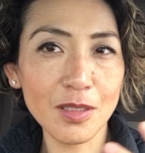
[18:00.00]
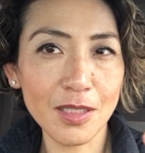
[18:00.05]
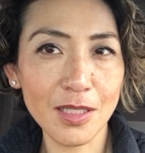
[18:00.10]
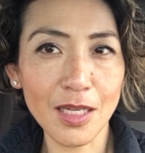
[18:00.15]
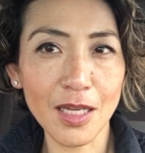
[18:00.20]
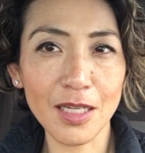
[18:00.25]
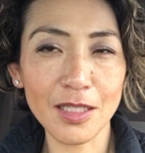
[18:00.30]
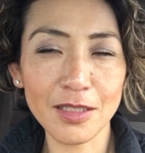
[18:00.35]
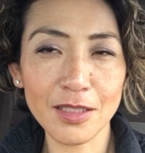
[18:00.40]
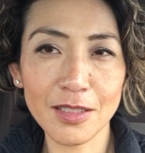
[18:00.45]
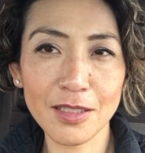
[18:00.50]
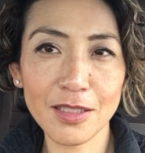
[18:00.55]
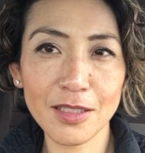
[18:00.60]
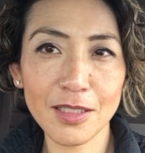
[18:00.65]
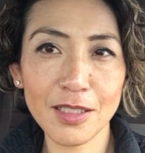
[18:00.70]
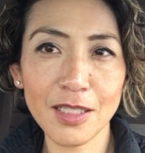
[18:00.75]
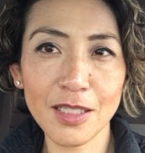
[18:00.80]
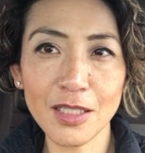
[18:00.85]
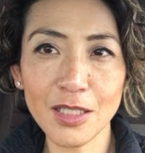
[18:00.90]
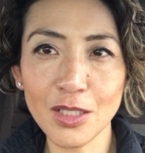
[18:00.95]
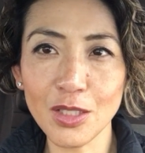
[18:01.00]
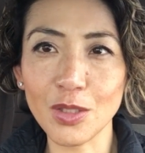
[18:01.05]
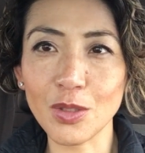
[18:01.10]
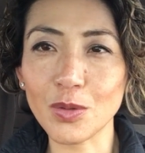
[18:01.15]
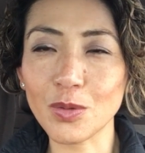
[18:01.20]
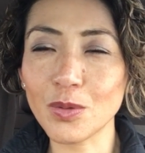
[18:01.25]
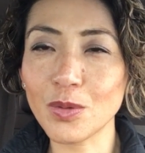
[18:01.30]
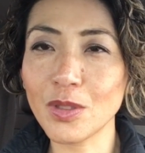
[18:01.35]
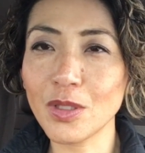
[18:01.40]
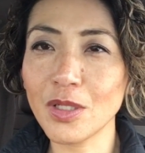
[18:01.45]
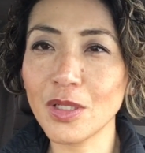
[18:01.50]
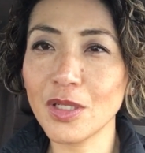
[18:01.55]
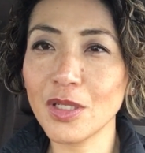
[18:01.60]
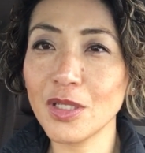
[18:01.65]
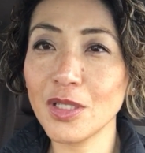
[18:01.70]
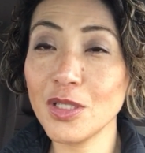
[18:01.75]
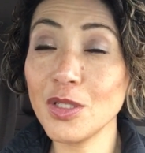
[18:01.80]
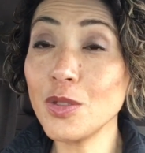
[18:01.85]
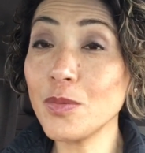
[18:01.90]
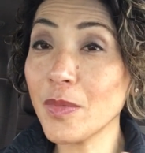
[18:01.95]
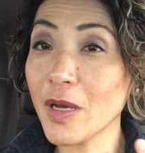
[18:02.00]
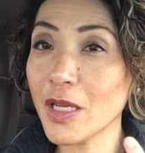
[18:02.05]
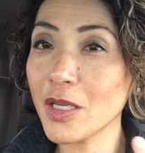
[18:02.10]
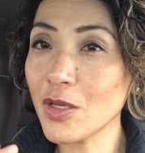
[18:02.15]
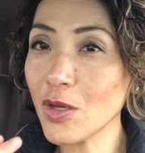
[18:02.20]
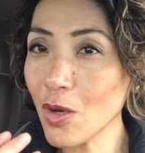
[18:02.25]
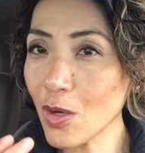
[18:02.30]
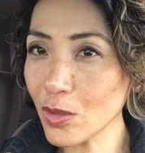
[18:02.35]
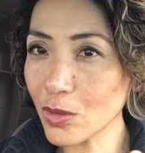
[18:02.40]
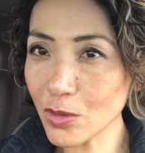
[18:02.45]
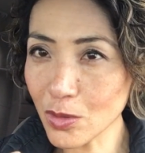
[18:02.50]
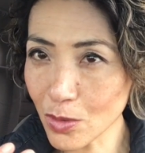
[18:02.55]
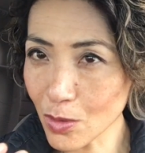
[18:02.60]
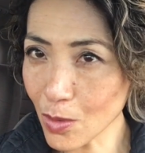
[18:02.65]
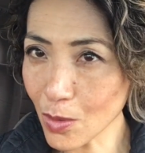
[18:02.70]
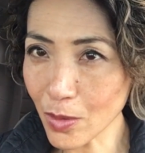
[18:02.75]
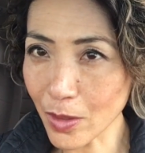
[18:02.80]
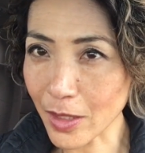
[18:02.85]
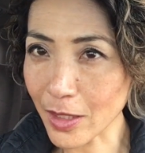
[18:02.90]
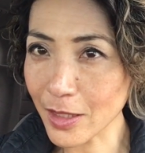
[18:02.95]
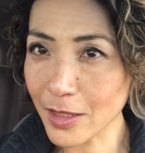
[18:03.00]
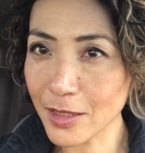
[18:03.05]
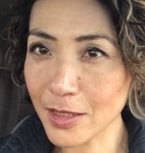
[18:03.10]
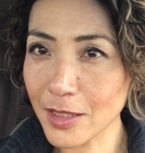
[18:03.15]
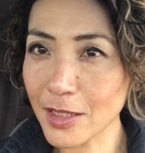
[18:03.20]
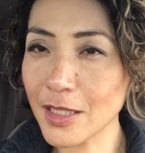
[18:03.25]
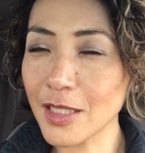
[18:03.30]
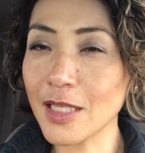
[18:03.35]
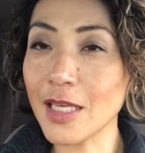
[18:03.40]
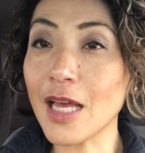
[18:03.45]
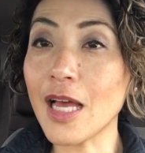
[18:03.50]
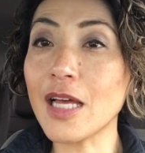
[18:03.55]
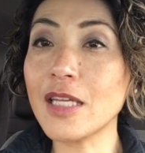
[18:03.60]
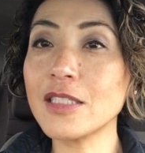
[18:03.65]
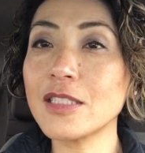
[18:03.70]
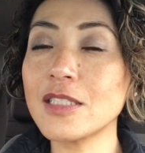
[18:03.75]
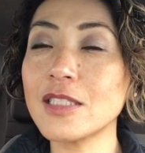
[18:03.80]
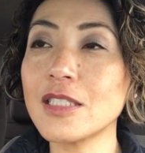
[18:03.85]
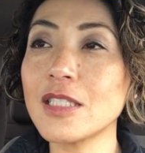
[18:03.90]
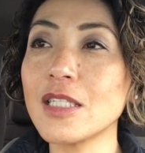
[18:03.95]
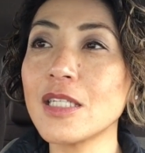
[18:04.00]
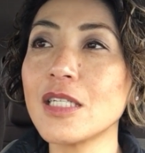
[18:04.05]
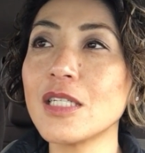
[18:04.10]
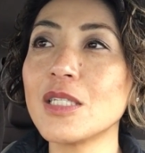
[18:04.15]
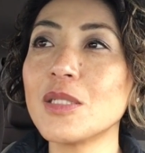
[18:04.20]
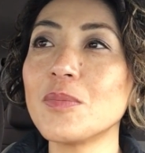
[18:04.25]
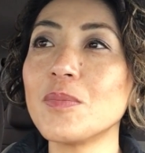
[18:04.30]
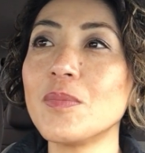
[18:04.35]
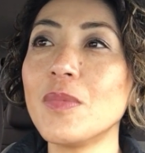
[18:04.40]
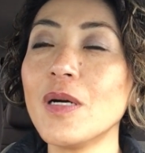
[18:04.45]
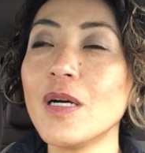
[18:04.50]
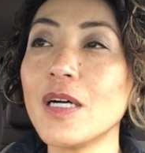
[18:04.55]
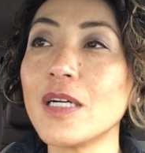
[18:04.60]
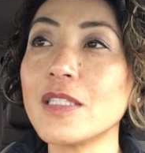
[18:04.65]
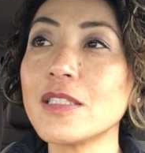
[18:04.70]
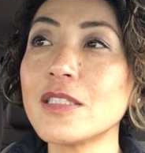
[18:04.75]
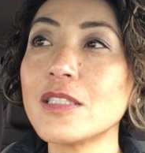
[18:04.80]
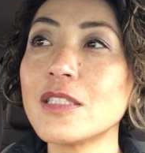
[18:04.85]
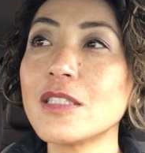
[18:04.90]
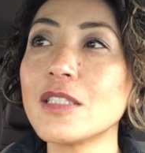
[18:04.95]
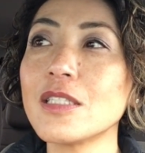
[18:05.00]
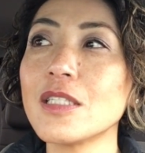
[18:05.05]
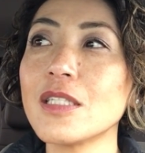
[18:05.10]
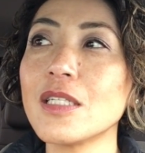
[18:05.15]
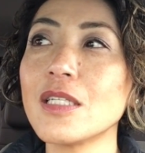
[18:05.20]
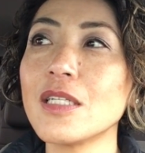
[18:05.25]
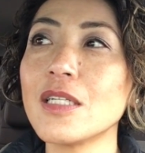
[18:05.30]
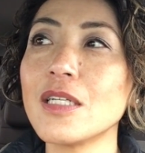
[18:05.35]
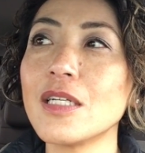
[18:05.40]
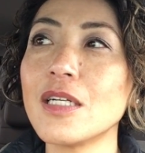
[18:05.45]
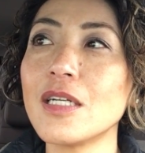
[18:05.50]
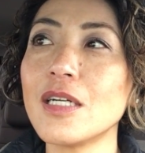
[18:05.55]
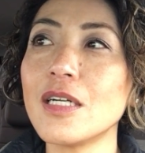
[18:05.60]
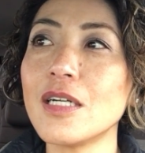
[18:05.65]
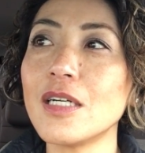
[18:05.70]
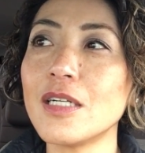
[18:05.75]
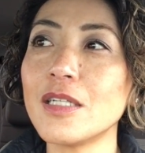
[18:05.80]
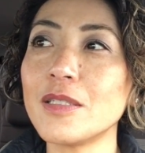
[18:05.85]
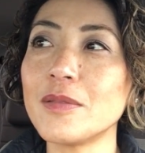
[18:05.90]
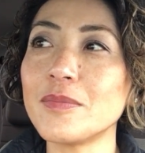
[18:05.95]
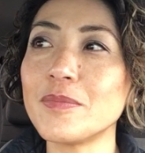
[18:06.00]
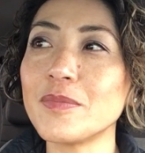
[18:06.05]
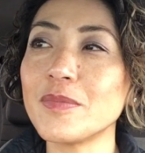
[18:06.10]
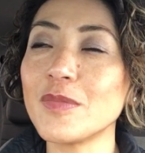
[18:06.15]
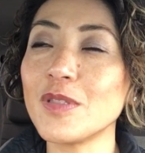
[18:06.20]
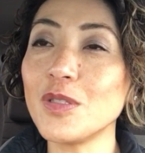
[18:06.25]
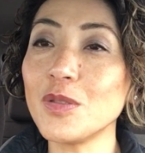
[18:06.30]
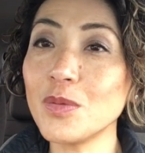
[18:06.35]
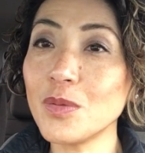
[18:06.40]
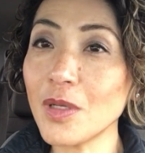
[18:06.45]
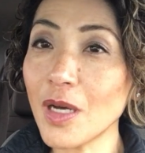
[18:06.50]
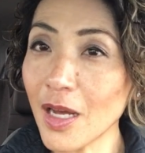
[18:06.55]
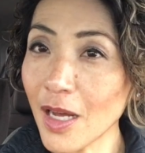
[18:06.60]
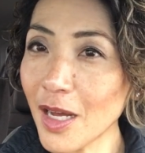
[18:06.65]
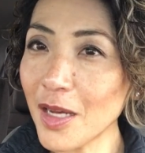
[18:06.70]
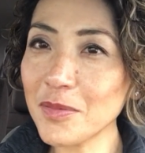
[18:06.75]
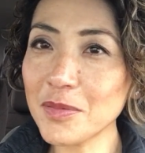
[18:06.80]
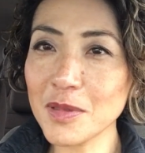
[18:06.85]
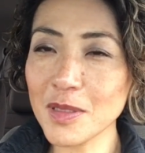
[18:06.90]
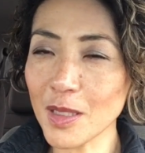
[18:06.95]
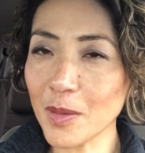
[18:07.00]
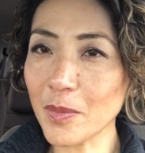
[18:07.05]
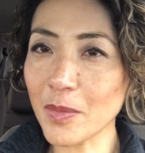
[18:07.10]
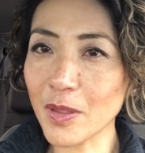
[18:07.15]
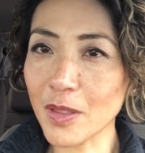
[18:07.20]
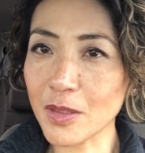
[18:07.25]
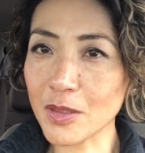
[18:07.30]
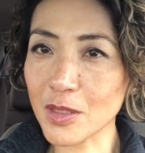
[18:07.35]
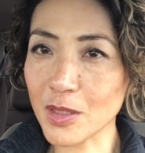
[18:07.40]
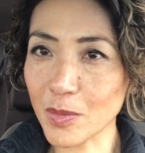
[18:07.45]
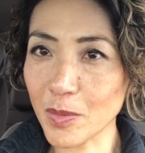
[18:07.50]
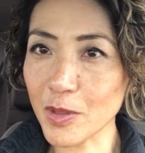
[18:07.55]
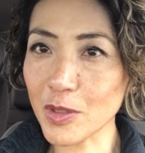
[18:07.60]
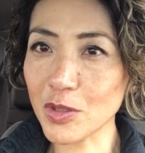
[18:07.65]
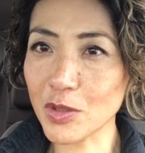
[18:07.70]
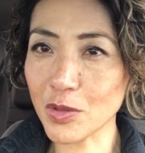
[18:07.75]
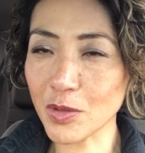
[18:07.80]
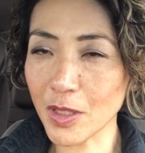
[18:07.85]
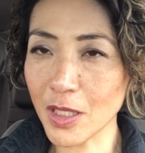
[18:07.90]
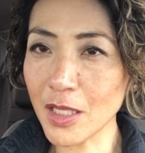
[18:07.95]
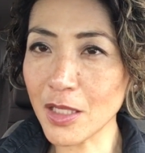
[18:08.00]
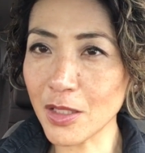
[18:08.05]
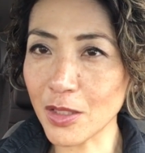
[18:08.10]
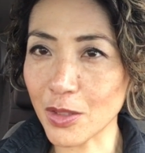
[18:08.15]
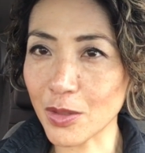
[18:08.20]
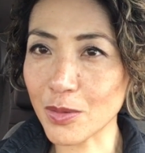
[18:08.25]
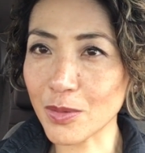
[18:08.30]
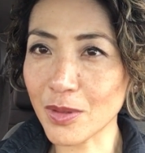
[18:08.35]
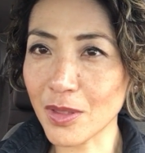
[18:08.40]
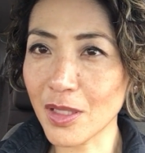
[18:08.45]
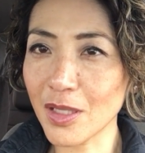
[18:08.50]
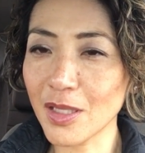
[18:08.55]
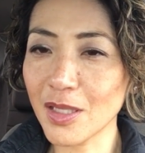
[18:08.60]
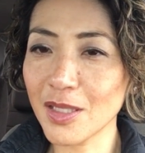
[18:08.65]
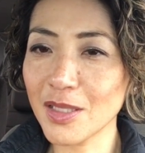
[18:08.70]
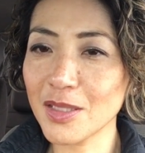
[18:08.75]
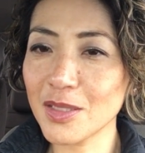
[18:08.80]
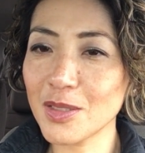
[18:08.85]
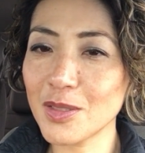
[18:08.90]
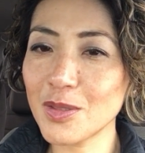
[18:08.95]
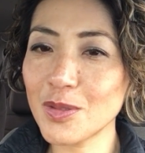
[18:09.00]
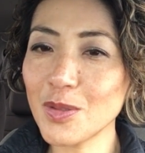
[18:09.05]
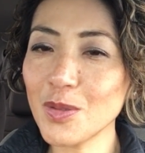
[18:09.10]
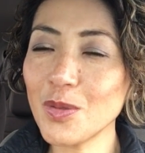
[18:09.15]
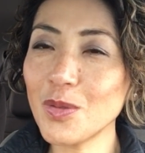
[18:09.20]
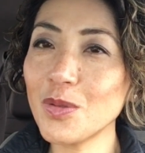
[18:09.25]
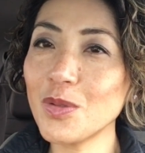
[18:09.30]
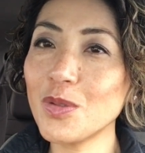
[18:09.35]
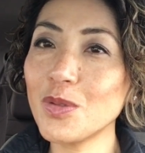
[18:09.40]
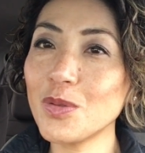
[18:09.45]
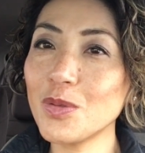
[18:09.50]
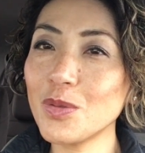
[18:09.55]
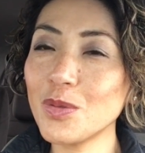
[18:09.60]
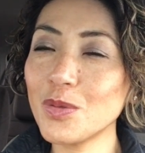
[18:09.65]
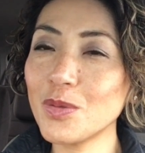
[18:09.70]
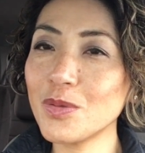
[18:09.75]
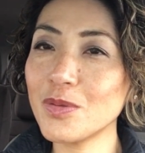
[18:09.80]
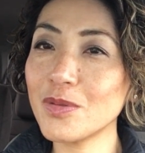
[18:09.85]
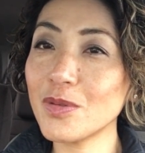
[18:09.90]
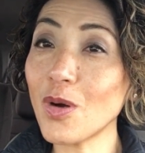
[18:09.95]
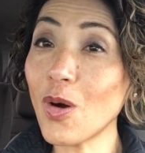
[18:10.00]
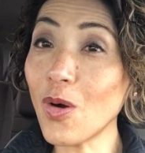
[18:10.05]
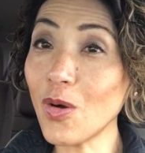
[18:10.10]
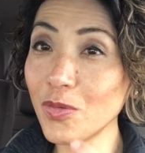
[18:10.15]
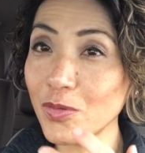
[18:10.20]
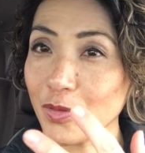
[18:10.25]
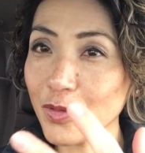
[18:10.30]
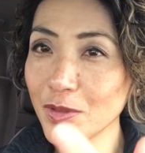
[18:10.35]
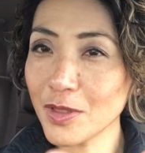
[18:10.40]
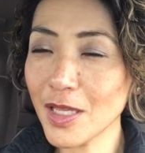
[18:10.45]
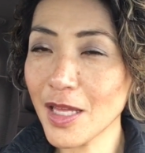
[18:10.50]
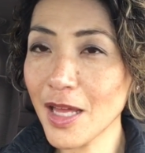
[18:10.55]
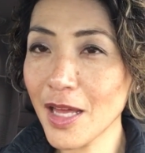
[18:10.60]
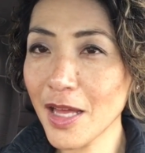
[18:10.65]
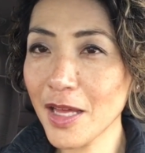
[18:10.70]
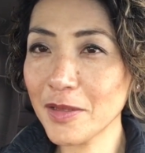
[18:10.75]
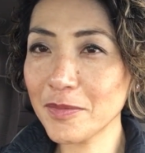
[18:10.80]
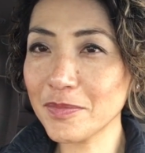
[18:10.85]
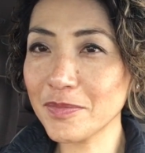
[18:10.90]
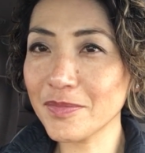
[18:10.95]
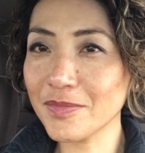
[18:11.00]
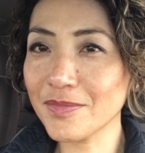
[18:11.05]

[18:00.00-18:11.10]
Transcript: set in you. You might not know it yet, but you have something special in you. So you offer that,